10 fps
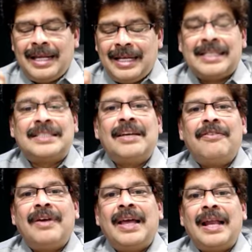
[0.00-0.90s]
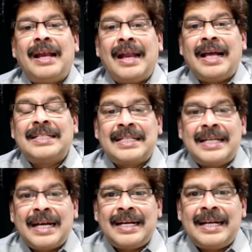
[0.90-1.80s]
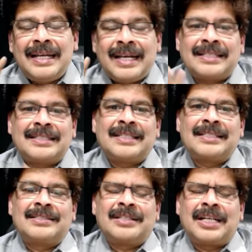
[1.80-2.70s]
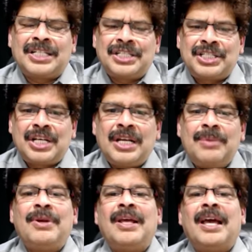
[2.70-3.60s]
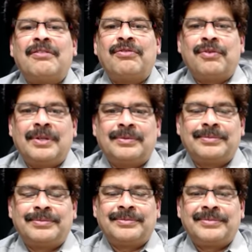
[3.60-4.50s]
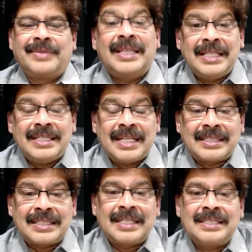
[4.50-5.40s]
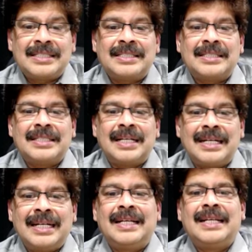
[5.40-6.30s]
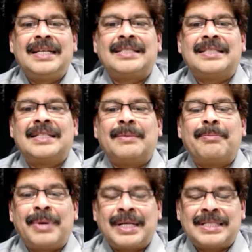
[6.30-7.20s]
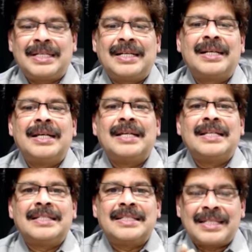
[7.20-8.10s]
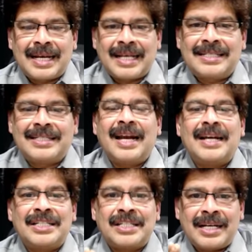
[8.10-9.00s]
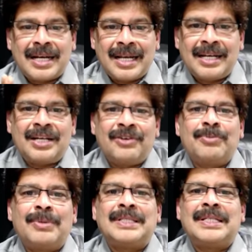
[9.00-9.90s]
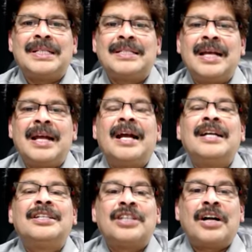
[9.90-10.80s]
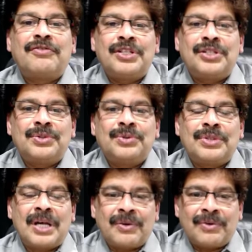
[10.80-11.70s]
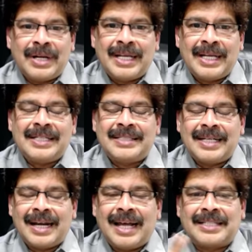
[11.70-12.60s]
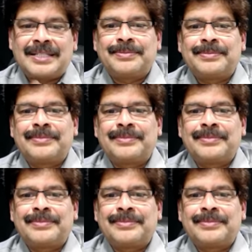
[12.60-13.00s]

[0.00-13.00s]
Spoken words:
In the same way, leg straightening exercises are extremely helpful. These exercises decrease the pressure, stress, and strain on your muscles and soft tissues around knees and legs.